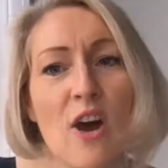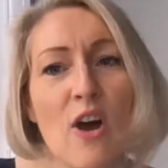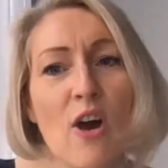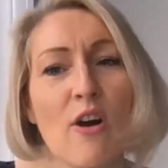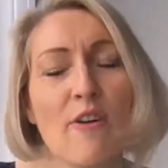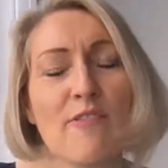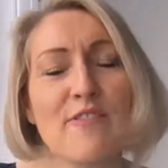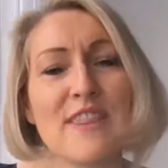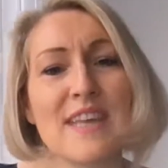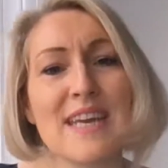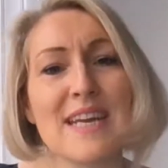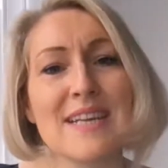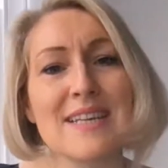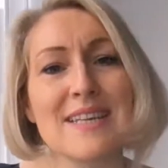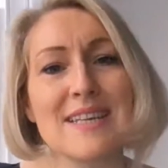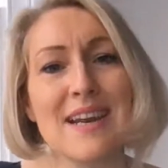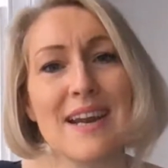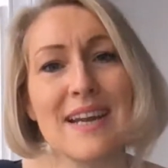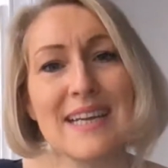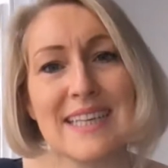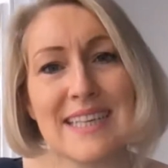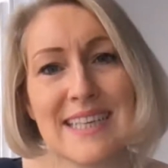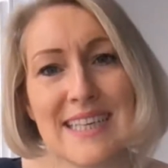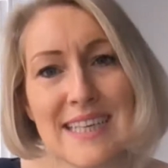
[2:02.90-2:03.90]
of things that
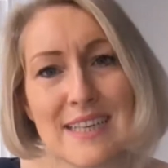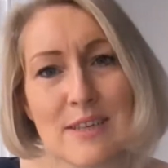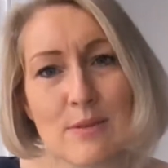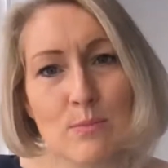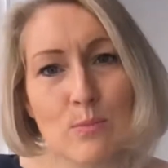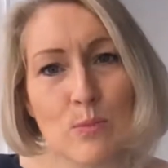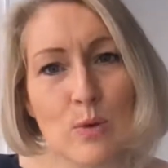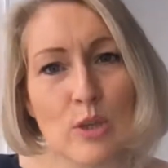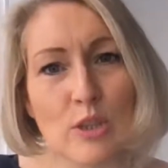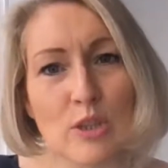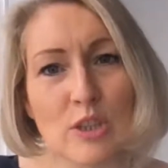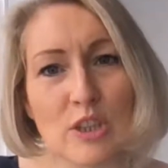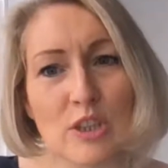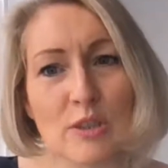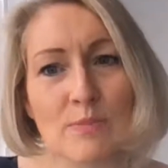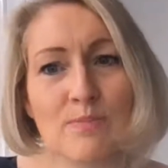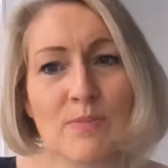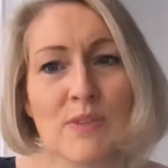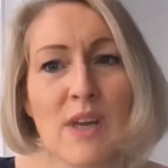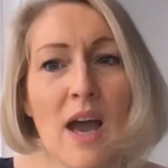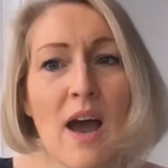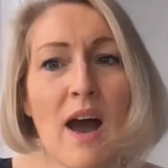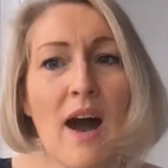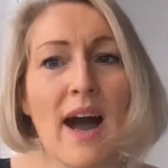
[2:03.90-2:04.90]
I didn't want.
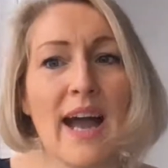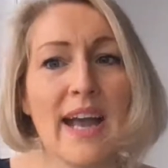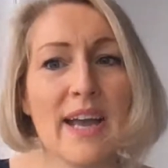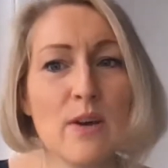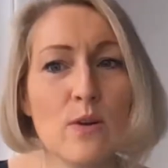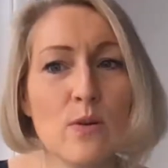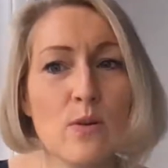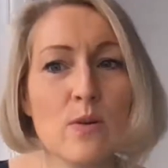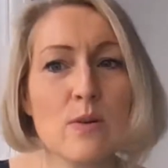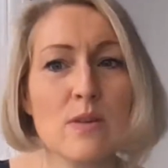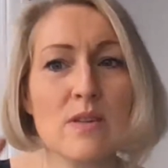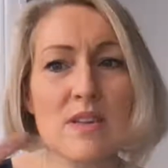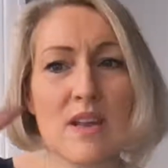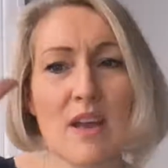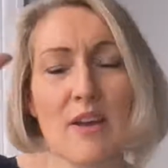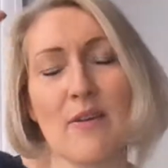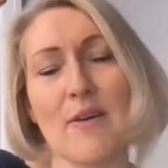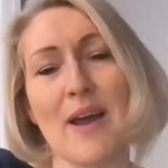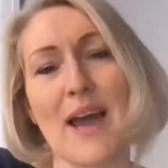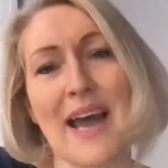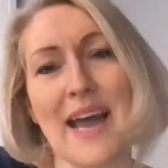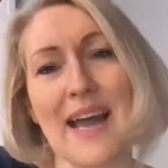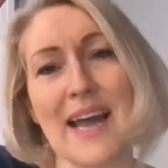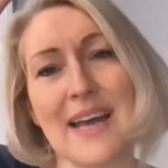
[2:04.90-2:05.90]
I also
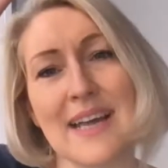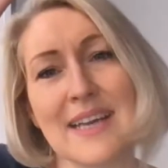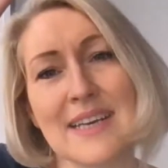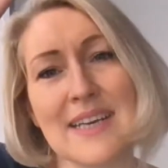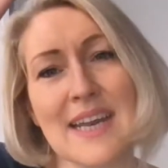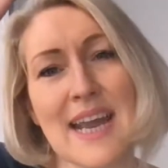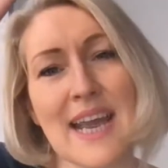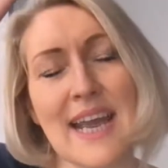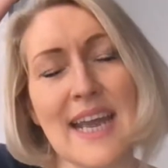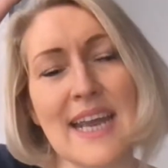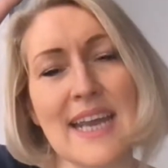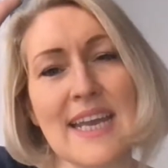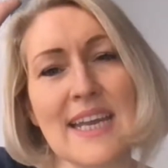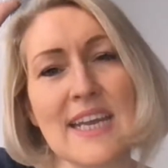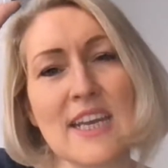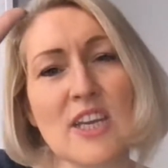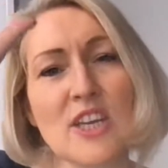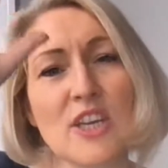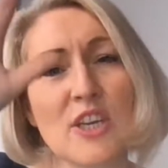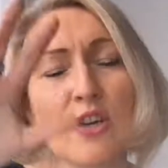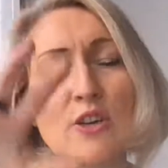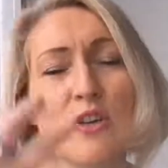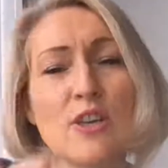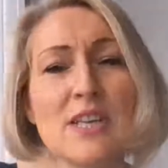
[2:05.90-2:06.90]
had a
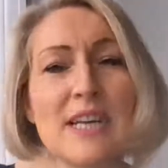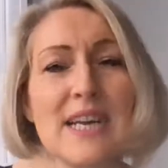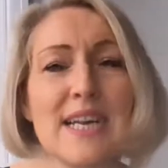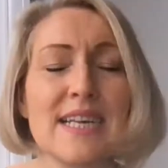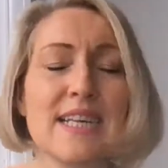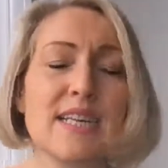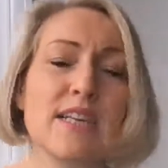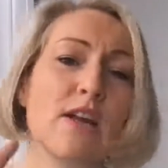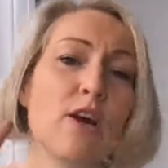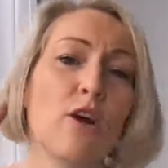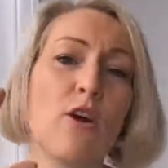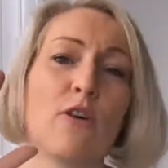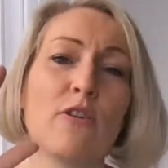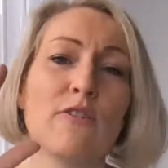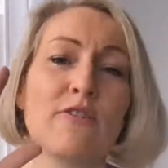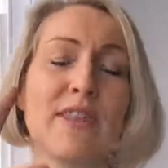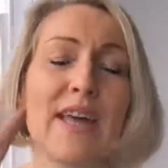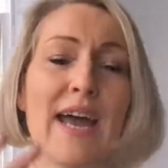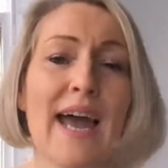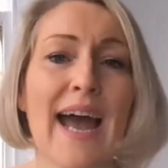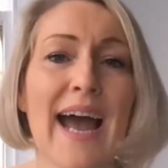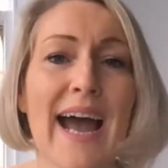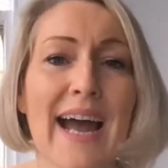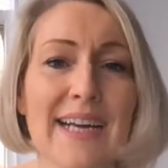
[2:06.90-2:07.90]
huge list of
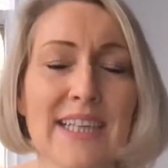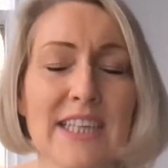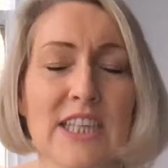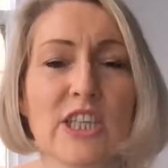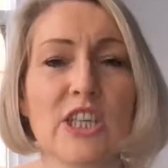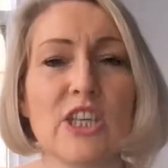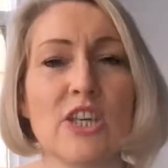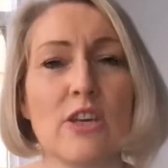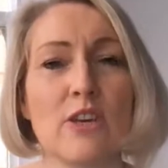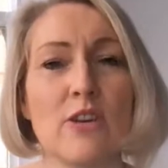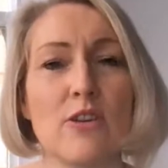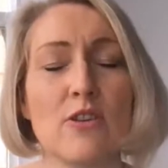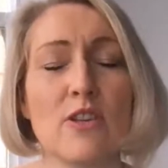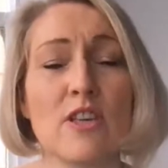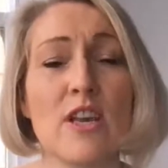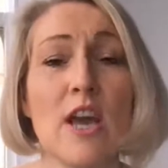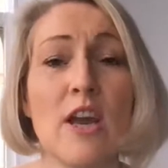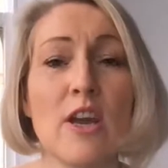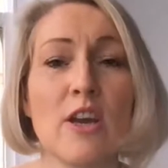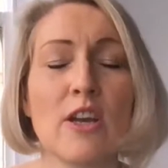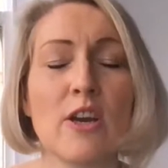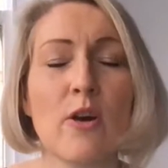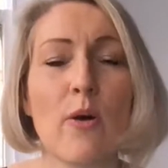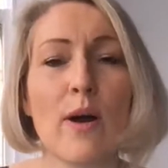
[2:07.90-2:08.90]
their attitudes.
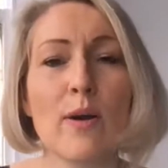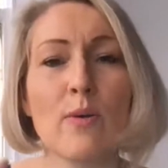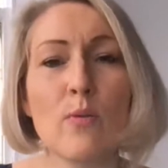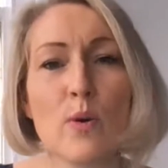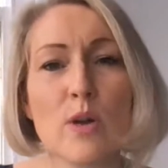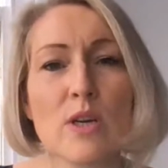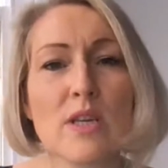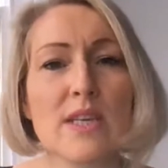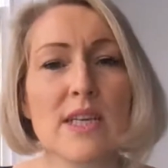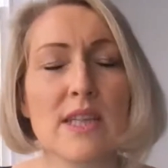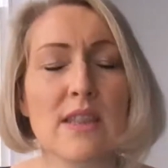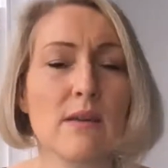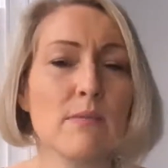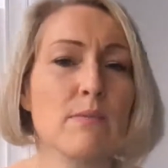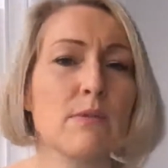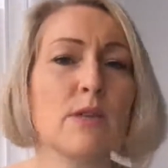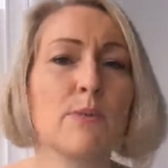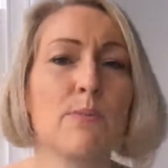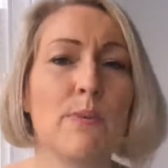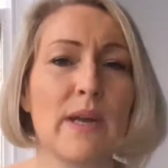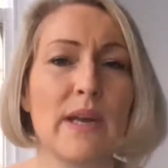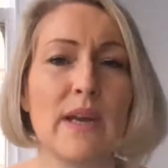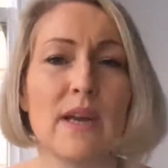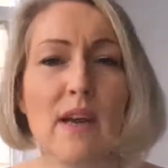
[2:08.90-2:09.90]
I wanted them to
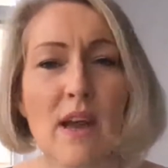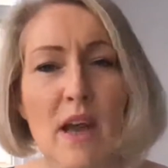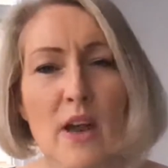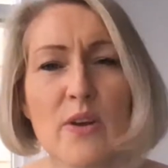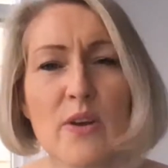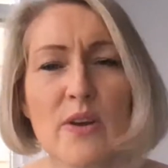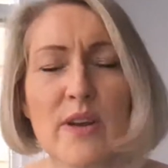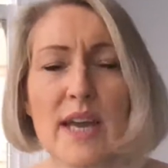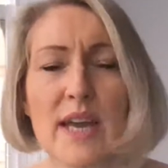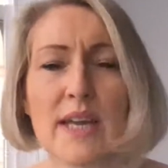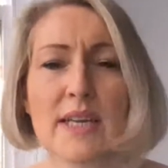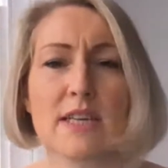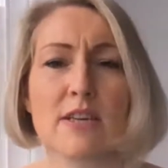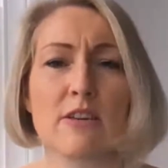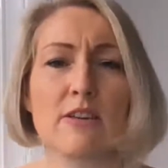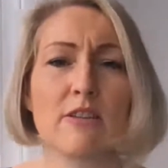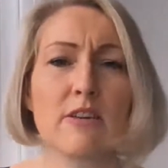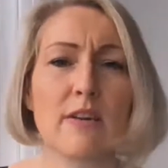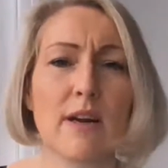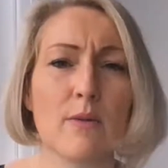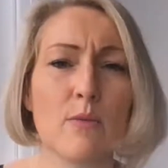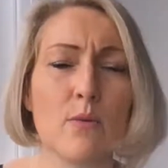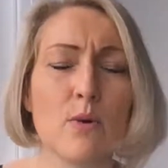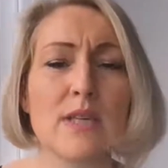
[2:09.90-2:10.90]
be a go-getter.
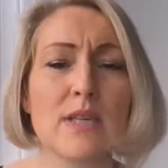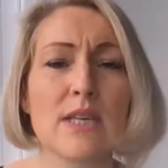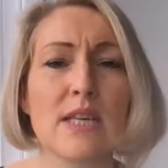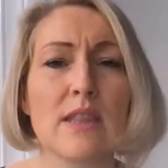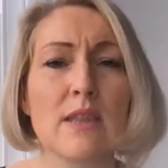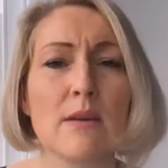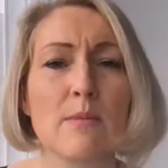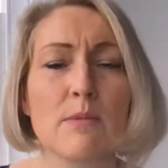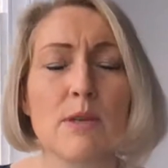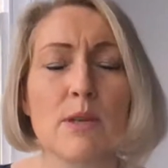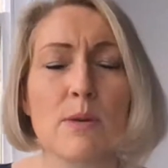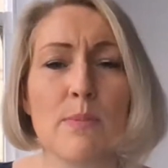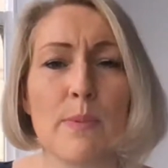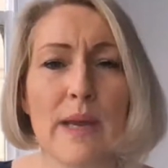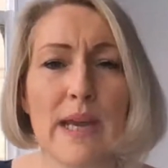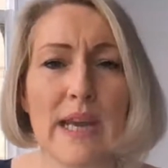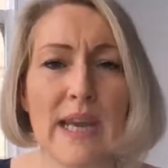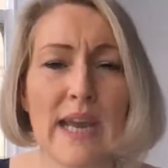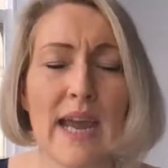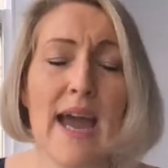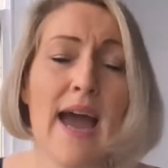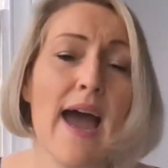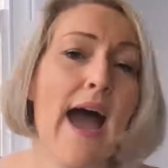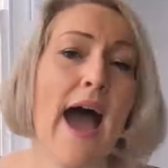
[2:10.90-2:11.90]
I wanted them to be,